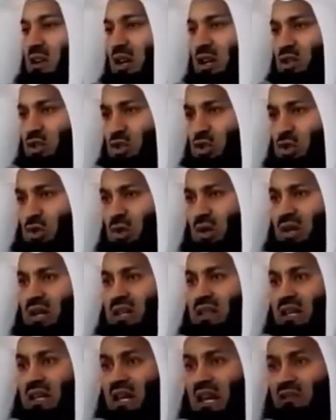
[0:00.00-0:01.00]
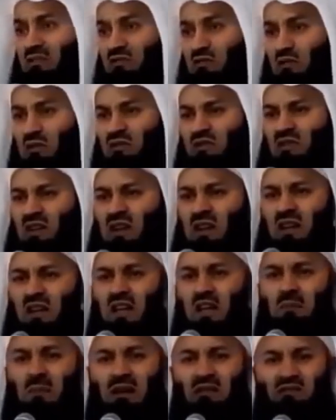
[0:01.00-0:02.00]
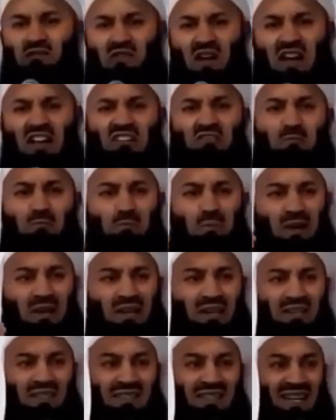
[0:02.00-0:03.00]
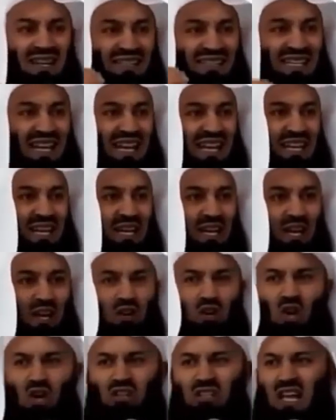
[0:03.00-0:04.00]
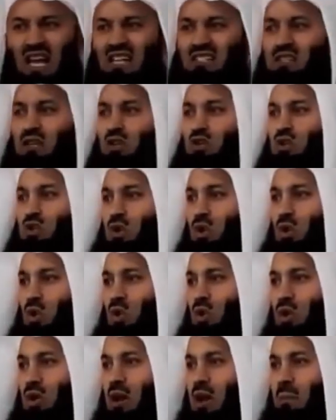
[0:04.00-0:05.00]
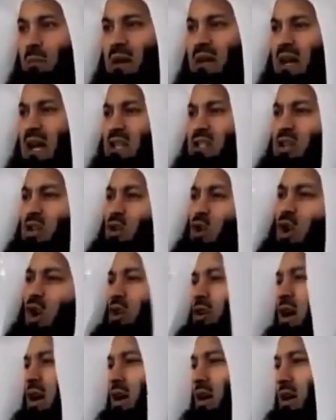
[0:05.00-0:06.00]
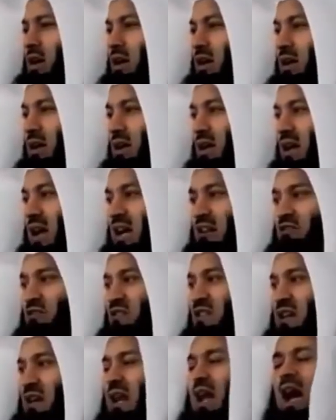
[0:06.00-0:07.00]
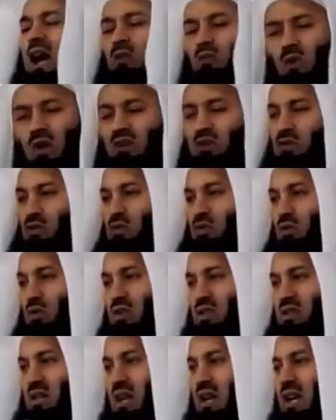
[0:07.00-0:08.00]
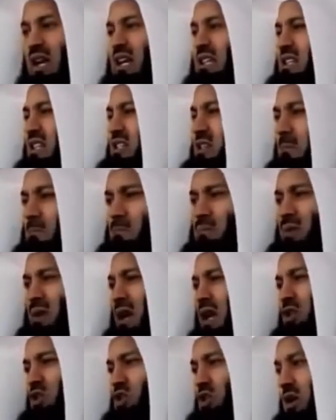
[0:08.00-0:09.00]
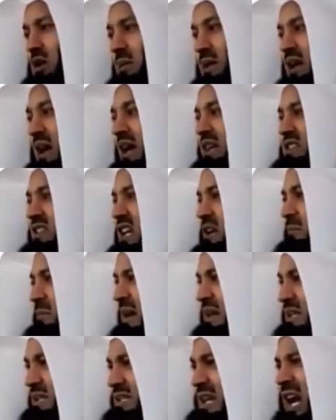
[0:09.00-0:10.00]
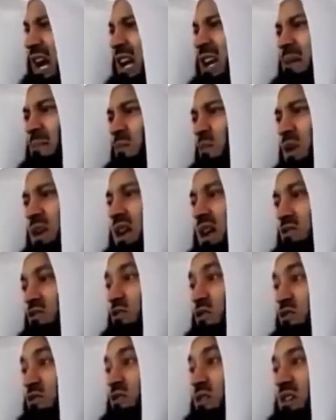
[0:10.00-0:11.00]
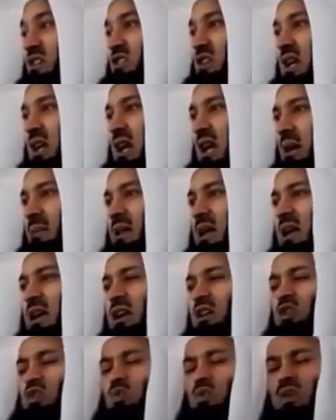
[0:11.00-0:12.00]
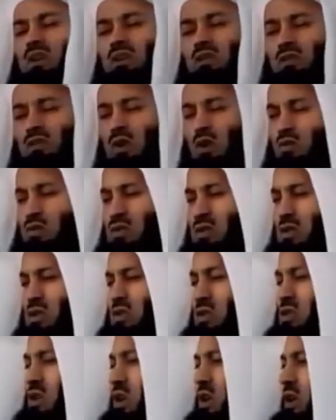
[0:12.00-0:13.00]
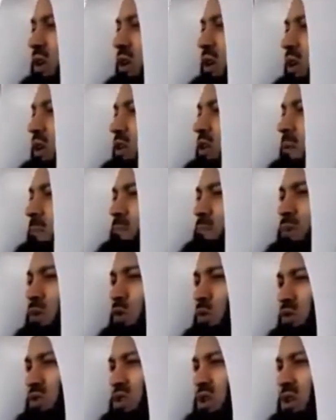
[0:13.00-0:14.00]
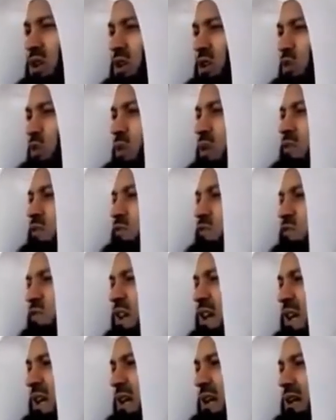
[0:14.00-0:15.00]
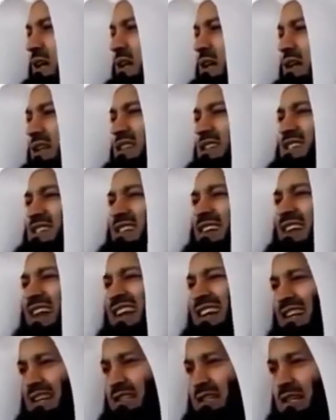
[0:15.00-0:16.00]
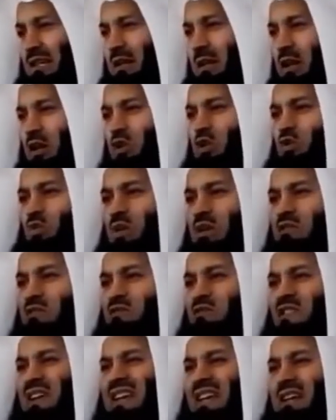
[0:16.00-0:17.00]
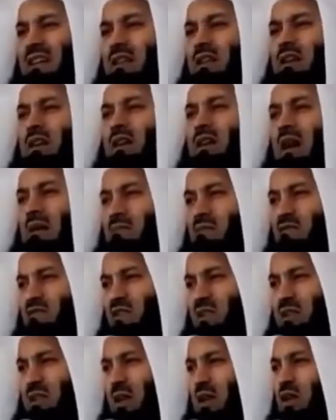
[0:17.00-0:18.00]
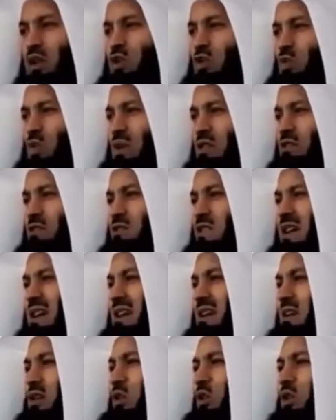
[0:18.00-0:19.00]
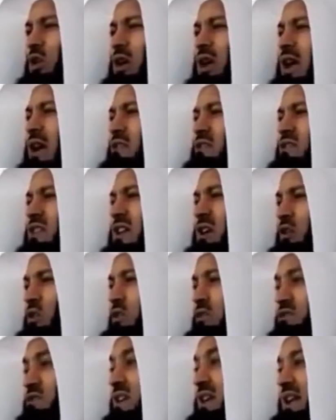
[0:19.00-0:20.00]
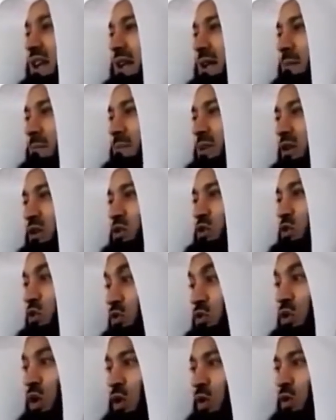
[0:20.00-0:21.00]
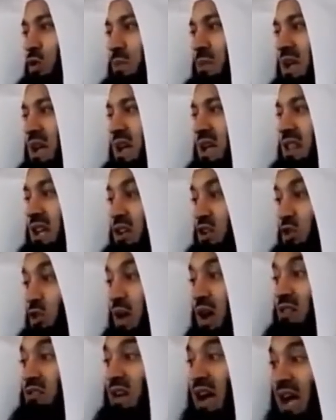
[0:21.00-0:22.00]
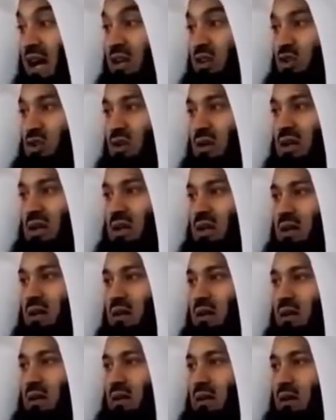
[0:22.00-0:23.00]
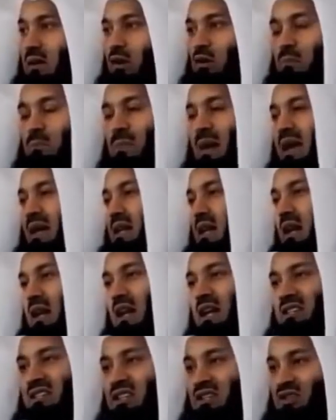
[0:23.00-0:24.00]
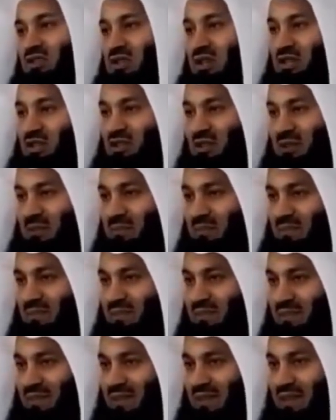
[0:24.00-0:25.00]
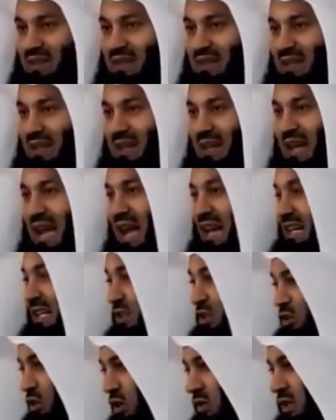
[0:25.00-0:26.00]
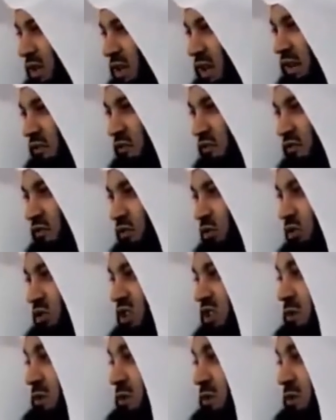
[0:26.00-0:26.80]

ensuring that I fulfill my five prayers a day, not as a chore, but as an honor. I feel I want to do this. It is a pleasure. I take my time when I fulfill salah. You will notice the beauty, you will feel the serenity, you will feel the comfort, you will feel every good feeling because you know that you have actually obeyed Allah's instruction. And it's not enough to just